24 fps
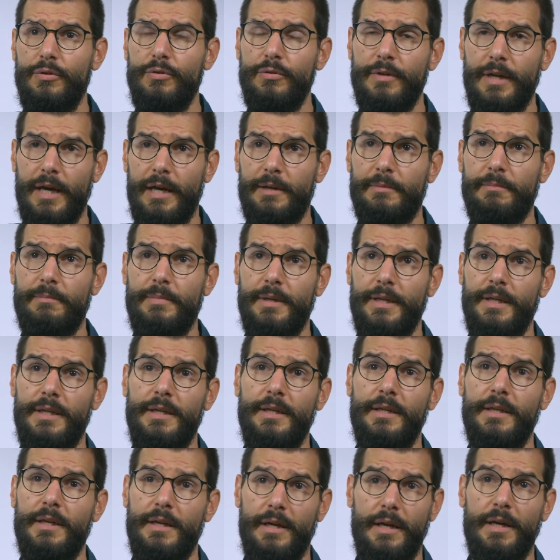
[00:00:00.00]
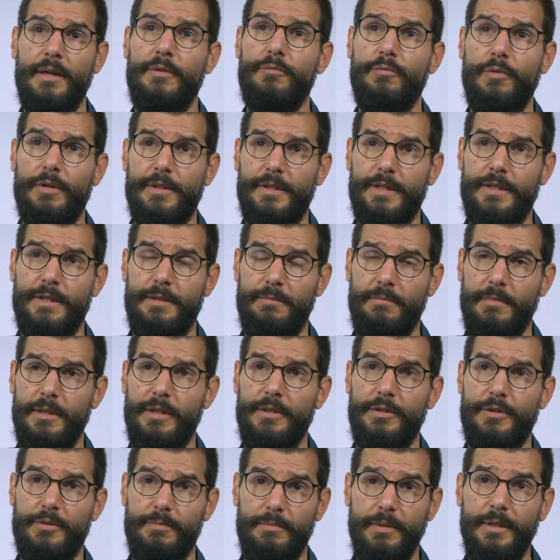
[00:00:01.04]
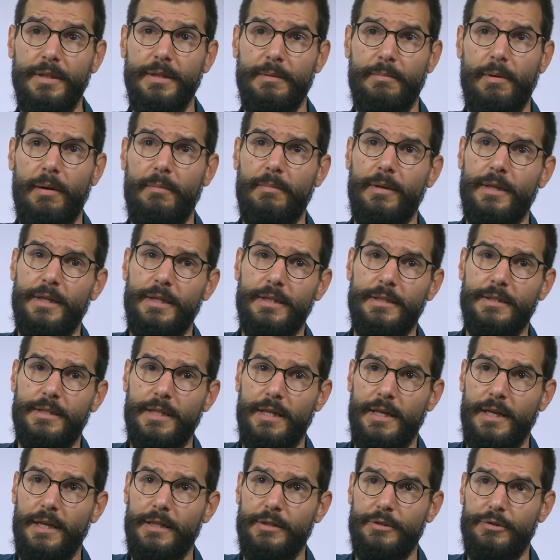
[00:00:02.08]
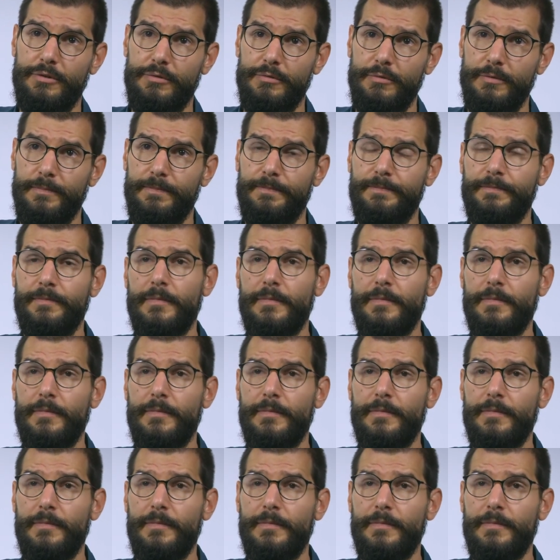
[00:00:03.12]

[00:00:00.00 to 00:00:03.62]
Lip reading: who can be, and what does it mean to be a public intellectual?